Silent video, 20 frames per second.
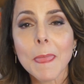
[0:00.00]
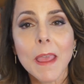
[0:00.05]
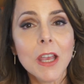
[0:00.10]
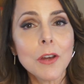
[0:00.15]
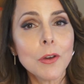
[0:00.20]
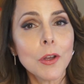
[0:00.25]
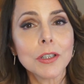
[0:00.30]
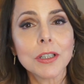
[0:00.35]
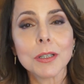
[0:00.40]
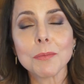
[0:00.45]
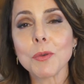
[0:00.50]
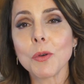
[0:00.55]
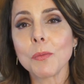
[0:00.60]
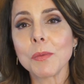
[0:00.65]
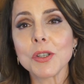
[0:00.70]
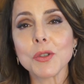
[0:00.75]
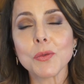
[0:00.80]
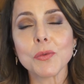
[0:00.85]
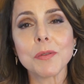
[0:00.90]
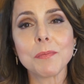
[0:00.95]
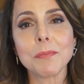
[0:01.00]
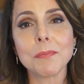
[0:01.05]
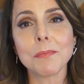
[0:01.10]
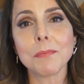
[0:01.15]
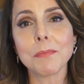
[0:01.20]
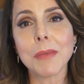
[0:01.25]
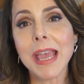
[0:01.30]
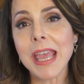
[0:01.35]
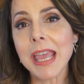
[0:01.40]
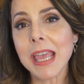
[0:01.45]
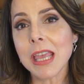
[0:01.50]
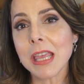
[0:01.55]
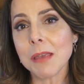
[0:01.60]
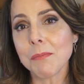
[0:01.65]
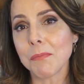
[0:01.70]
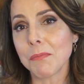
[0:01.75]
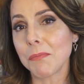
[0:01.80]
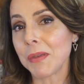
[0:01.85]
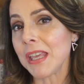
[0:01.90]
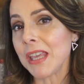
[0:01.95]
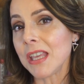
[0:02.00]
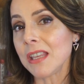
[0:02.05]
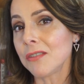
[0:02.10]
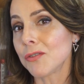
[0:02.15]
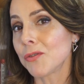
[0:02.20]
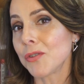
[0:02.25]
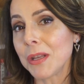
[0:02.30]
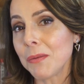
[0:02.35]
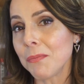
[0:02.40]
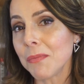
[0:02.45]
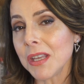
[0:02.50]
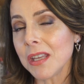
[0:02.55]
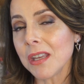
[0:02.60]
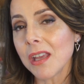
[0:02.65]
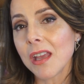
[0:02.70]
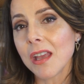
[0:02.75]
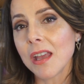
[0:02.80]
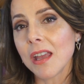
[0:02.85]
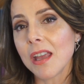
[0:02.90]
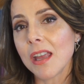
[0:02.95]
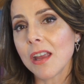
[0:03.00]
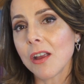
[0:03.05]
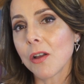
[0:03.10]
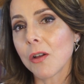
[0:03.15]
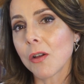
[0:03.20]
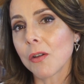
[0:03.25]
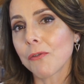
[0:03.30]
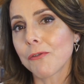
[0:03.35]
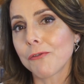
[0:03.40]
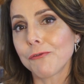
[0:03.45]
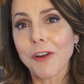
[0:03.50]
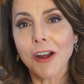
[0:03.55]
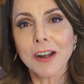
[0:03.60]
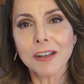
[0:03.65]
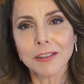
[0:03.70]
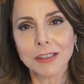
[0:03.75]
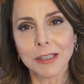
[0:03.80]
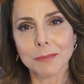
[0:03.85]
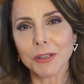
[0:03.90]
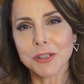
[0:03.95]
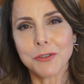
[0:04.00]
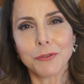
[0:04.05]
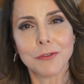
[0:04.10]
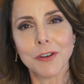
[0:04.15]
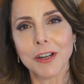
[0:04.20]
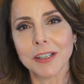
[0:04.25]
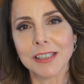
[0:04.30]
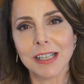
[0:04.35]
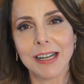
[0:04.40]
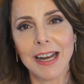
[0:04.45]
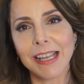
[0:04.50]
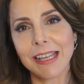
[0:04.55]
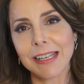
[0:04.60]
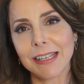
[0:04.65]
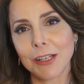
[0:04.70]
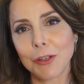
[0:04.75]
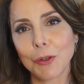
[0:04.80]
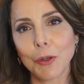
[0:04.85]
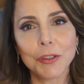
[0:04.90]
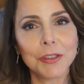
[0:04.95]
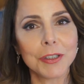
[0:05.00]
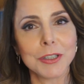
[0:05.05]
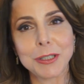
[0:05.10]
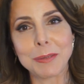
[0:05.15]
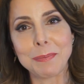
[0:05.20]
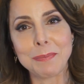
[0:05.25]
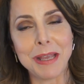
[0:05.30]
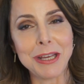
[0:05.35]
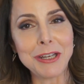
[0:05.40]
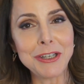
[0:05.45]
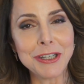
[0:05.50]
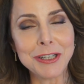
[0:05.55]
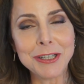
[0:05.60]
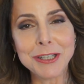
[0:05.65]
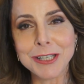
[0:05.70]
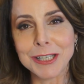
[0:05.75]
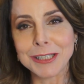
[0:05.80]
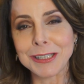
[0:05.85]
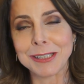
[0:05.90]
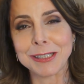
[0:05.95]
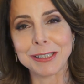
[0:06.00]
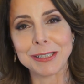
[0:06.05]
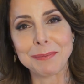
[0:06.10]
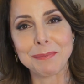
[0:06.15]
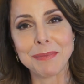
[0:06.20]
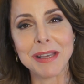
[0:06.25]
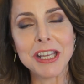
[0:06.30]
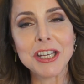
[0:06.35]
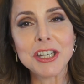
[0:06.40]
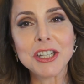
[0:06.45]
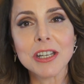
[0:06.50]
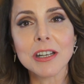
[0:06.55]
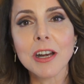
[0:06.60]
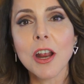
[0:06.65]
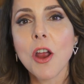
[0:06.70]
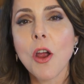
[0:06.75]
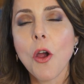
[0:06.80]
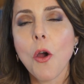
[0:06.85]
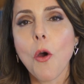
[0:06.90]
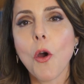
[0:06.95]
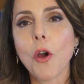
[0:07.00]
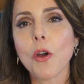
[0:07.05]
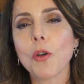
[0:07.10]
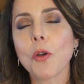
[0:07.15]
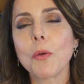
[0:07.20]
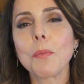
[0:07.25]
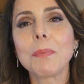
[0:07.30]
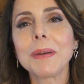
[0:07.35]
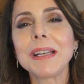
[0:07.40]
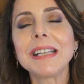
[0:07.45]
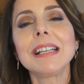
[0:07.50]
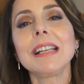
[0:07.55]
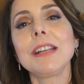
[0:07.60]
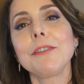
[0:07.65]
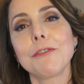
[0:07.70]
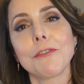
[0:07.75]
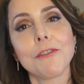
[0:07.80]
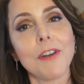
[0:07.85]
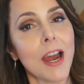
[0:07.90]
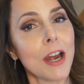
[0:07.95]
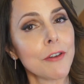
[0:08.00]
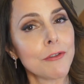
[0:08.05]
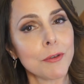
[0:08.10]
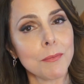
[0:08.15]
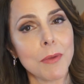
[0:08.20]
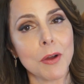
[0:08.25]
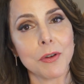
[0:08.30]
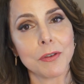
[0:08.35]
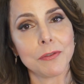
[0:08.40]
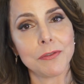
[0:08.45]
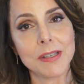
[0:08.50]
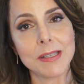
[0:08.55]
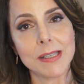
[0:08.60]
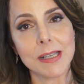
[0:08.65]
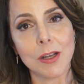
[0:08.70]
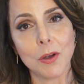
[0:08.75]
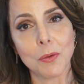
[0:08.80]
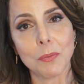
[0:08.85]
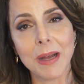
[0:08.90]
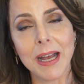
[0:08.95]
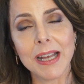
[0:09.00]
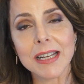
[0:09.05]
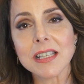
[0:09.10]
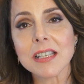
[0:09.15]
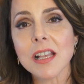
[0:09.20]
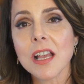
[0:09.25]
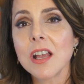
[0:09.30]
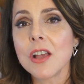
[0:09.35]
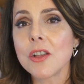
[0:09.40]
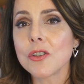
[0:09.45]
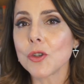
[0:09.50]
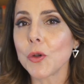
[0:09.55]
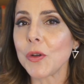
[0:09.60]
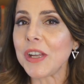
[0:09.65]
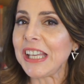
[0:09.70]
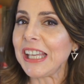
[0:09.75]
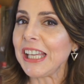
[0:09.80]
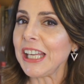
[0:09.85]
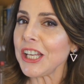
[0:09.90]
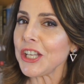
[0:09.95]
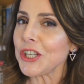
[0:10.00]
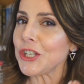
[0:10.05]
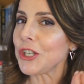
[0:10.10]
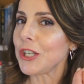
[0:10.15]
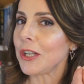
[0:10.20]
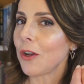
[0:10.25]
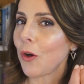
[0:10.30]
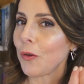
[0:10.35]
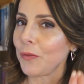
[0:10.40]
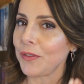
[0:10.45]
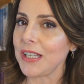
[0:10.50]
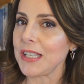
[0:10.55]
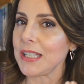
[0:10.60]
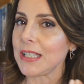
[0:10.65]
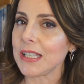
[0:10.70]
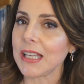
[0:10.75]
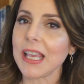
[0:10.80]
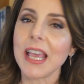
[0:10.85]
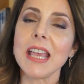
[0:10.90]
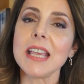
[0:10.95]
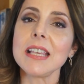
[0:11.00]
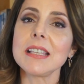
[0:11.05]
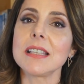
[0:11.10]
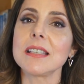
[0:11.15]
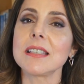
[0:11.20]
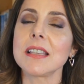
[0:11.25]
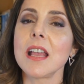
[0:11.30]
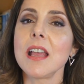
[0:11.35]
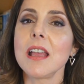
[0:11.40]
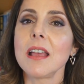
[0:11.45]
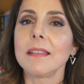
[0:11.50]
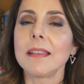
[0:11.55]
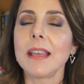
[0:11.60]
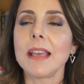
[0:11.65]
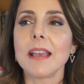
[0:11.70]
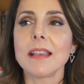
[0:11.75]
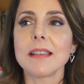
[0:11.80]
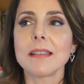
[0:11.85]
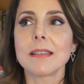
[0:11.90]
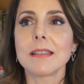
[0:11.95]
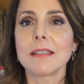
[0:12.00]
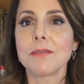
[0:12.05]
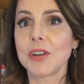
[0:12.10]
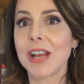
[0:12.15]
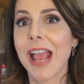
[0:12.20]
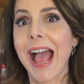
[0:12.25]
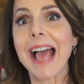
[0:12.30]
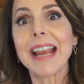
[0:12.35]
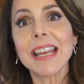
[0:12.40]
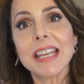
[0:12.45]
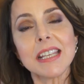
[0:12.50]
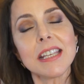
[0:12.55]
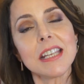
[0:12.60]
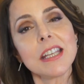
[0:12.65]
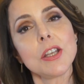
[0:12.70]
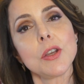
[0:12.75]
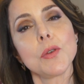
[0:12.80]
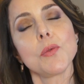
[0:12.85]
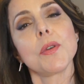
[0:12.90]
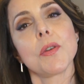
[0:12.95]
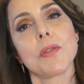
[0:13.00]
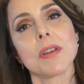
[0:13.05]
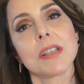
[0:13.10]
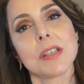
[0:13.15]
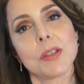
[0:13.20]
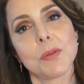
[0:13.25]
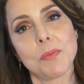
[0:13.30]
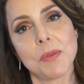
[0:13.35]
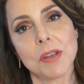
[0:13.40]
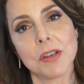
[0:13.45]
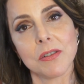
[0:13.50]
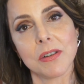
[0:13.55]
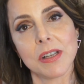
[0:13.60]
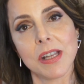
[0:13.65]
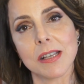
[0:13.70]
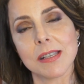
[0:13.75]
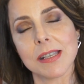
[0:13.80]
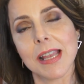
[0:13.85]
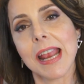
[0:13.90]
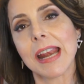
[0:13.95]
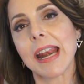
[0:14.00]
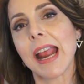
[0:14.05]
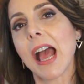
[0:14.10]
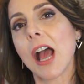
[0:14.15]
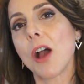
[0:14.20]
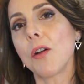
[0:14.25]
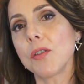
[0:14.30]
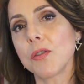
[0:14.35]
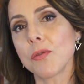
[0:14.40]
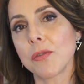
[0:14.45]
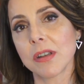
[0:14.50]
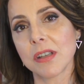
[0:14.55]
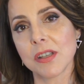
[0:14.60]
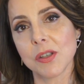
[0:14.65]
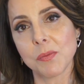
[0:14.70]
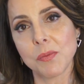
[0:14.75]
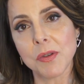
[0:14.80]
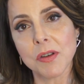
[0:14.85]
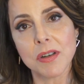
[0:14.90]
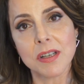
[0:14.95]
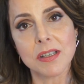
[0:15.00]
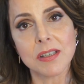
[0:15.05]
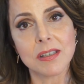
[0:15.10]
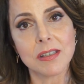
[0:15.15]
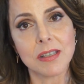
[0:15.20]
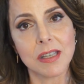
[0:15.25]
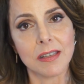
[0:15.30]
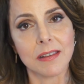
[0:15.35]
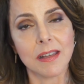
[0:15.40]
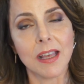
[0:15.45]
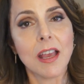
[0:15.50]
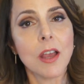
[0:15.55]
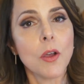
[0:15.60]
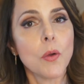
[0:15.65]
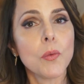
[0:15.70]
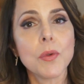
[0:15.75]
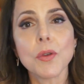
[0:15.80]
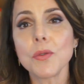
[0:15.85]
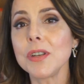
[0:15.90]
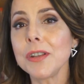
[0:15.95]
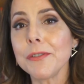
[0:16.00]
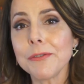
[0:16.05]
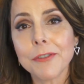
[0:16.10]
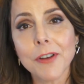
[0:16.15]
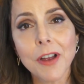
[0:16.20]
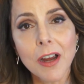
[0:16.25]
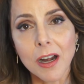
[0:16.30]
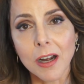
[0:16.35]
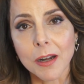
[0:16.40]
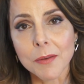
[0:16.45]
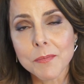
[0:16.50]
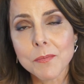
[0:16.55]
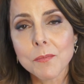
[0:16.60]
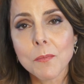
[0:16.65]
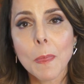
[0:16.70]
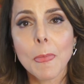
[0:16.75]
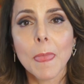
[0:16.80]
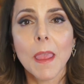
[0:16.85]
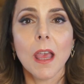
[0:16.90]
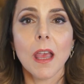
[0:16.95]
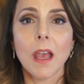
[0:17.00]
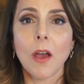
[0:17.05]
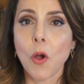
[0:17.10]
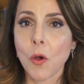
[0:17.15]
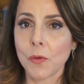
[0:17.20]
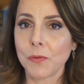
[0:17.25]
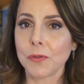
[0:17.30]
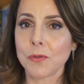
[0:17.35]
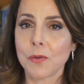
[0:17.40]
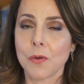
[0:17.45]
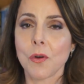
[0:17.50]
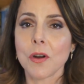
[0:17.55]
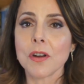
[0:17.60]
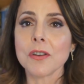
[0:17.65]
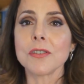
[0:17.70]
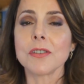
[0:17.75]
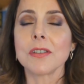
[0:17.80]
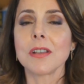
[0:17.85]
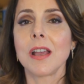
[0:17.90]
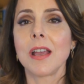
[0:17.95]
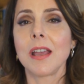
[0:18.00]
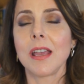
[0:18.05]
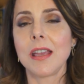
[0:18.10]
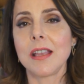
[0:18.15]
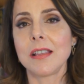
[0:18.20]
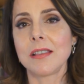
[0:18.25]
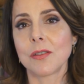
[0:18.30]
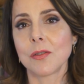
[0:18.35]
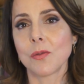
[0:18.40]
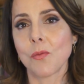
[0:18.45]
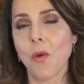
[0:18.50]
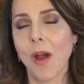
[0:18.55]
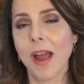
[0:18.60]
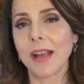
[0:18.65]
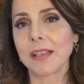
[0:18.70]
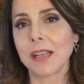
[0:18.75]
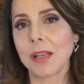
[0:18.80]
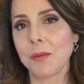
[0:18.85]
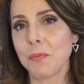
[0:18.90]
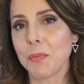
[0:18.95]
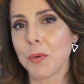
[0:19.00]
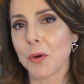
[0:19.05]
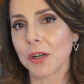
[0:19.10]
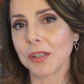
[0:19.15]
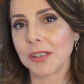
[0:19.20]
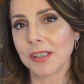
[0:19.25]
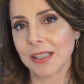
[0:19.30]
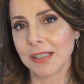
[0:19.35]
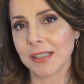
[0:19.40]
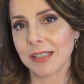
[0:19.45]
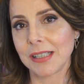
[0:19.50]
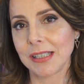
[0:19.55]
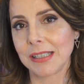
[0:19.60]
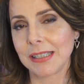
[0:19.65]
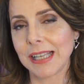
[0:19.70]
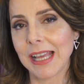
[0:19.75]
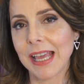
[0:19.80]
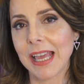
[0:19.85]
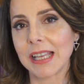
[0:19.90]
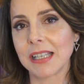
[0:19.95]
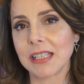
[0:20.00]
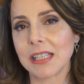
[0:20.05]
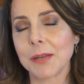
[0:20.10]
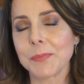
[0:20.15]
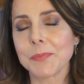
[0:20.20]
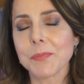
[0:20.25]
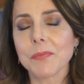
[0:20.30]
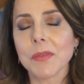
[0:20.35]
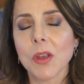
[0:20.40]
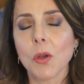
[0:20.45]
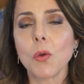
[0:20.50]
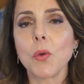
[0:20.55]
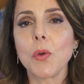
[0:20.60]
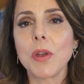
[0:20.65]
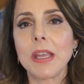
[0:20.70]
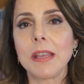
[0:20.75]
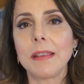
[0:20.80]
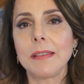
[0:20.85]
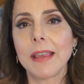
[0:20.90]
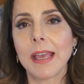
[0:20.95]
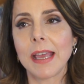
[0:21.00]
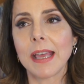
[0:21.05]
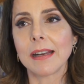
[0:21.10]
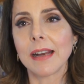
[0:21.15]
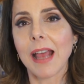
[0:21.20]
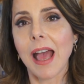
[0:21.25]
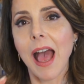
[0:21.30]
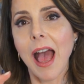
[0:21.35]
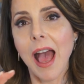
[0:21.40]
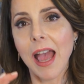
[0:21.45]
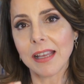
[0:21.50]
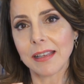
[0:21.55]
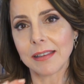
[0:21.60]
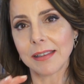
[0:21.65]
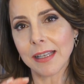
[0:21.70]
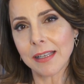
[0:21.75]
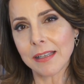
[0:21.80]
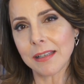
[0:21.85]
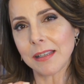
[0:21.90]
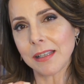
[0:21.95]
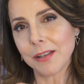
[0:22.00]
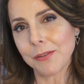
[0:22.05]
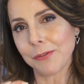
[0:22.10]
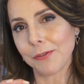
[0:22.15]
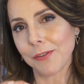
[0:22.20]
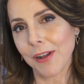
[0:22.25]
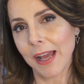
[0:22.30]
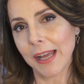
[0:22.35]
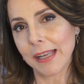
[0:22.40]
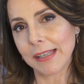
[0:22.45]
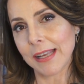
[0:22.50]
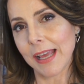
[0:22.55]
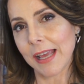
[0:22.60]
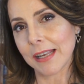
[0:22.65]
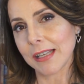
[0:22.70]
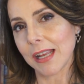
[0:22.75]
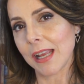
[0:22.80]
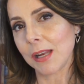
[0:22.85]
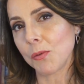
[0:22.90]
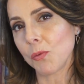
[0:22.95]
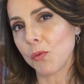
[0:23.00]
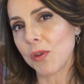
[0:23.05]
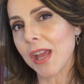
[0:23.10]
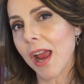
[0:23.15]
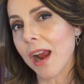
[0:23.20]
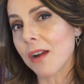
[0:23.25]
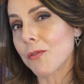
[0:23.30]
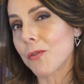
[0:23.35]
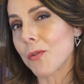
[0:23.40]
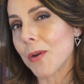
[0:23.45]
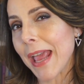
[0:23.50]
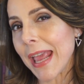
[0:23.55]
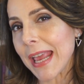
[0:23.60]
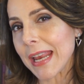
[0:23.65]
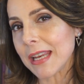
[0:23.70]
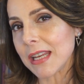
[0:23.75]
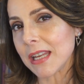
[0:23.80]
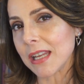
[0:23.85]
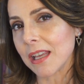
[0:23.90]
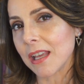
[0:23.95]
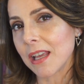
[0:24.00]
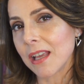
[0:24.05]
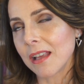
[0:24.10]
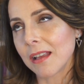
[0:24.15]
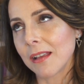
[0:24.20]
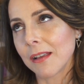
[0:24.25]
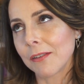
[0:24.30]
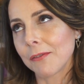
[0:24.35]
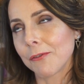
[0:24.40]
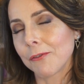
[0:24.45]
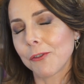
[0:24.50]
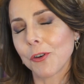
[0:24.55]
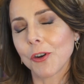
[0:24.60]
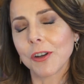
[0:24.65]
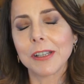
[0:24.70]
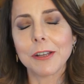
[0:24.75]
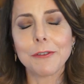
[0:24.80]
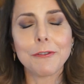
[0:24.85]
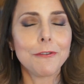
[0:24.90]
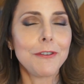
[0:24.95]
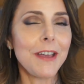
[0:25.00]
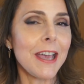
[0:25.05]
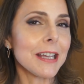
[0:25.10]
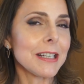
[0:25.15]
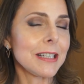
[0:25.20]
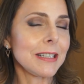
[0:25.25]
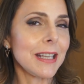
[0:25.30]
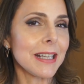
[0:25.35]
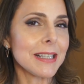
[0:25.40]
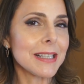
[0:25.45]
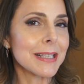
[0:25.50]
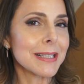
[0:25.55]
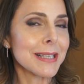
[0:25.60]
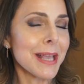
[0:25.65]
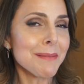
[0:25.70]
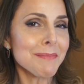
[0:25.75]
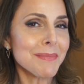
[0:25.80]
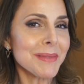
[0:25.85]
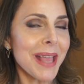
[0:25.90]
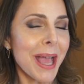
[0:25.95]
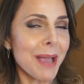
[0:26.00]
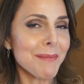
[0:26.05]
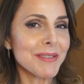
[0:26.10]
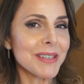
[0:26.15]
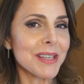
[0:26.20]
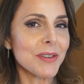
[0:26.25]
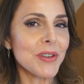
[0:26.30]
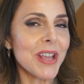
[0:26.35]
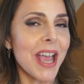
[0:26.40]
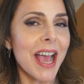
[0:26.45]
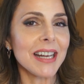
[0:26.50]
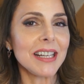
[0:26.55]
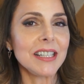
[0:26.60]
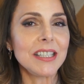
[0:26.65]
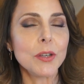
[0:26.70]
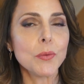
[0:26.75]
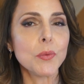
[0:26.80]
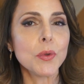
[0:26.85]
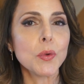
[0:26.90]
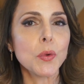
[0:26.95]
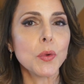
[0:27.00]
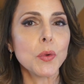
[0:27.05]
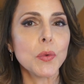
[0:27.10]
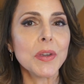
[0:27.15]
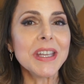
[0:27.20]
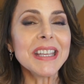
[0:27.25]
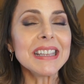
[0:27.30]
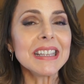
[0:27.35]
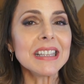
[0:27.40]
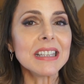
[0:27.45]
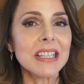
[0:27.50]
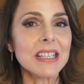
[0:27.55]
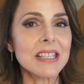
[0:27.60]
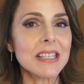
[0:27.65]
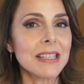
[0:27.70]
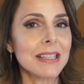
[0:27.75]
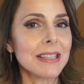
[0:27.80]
In other moments we may be dreaming further, much further, like in another dimension, subtler dimension, or completely far from our physical bodies. So in each of these cases, the reality you will experience and how you experienced it will differ. Of course, it's quite important that we then identify that and we are ready for the fact that sometimes the reality we will witness